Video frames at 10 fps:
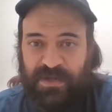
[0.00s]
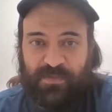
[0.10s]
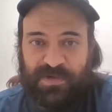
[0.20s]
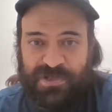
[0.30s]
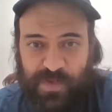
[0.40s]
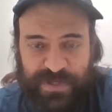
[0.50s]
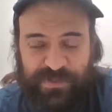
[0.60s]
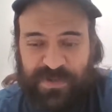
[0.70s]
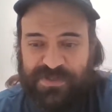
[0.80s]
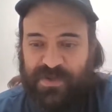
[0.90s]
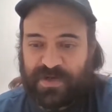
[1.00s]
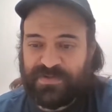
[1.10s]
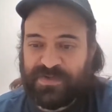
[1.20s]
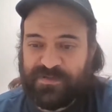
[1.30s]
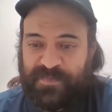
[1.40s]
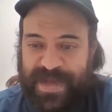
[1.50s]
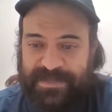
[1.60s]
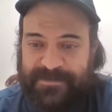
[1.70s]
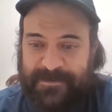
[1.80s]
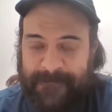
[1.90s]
which is what you would start to expect.